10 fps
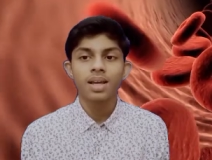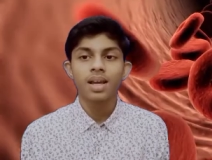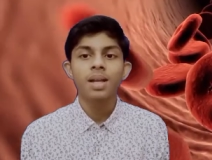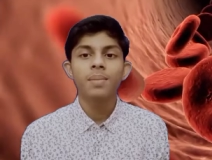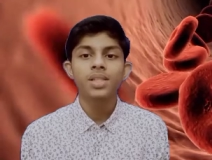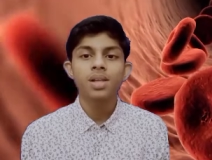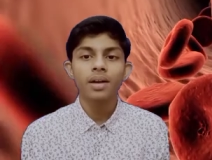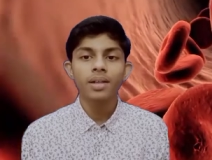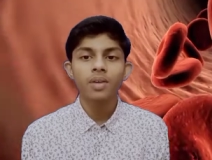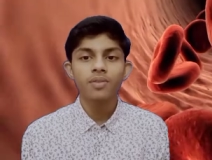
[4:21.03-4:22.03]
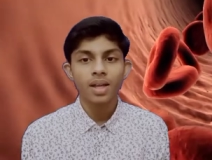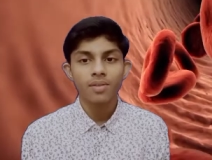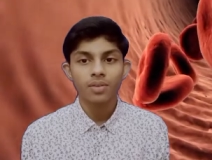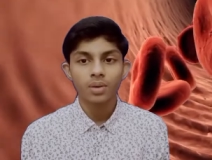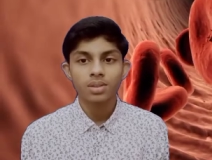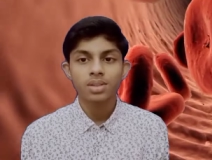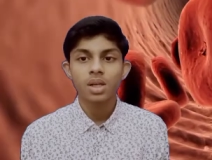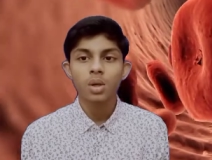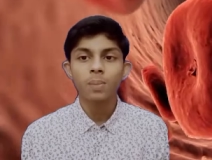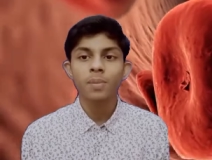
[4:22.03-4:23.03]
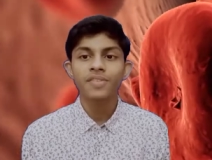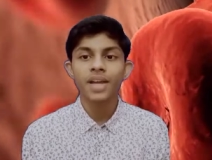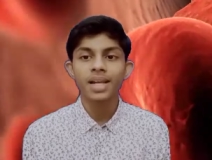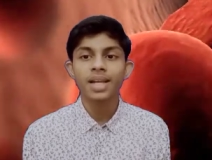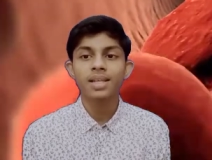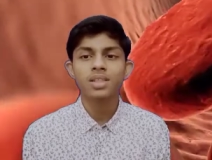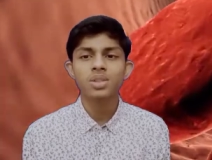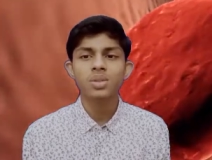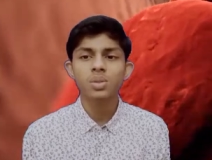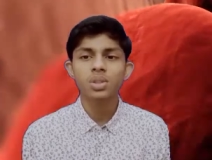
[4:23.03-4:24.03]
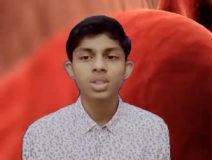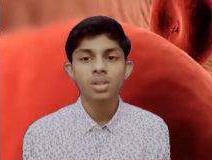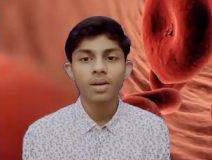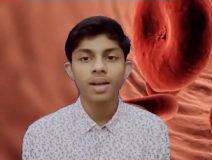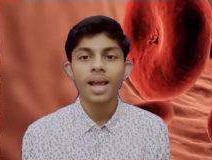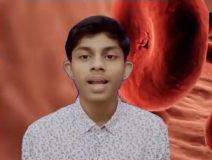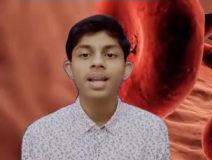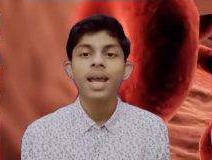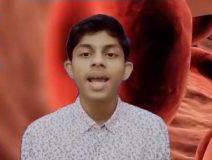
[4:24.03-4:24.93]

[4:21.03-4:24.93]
In majority of nephrons, the loop of Henle is too short and